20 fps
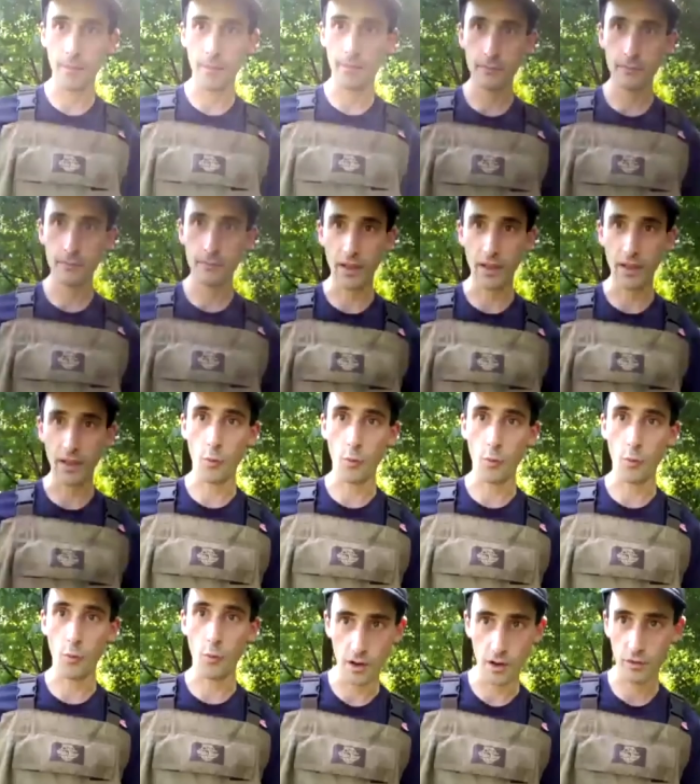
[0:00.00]
like we do
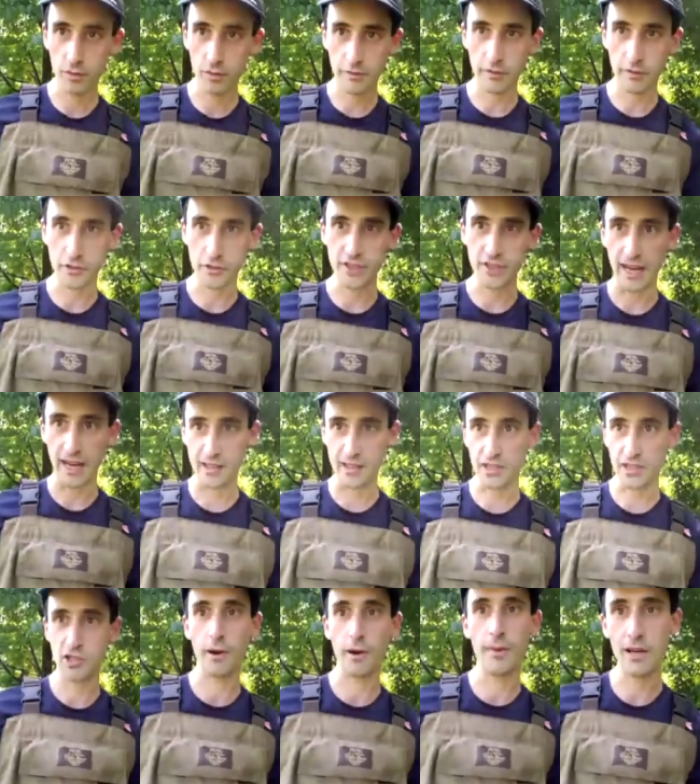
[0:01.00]
for sex determination.
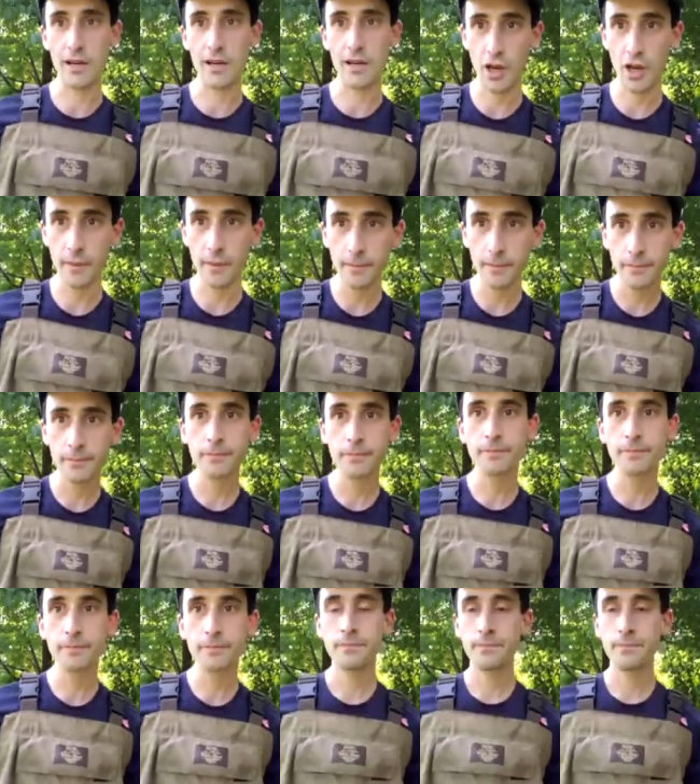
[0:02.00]

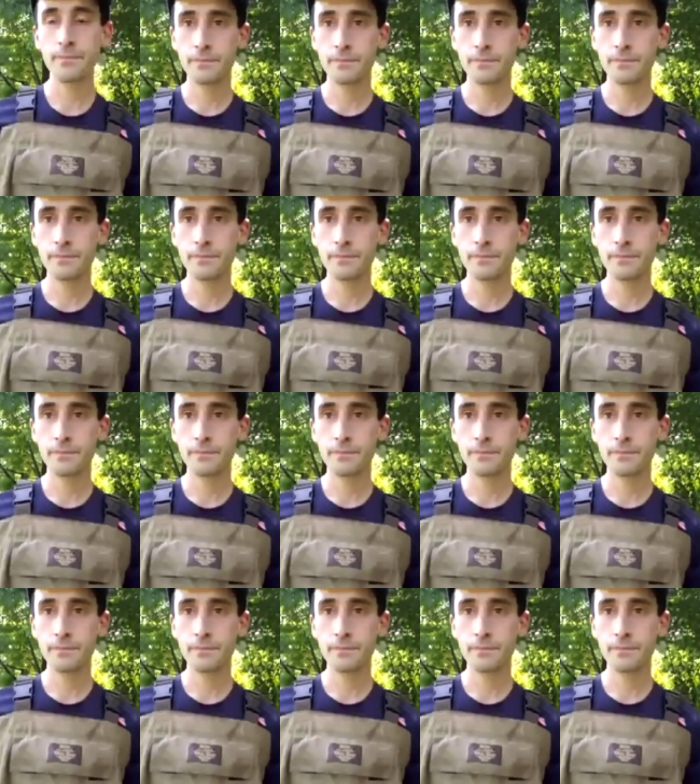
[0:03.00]
Great.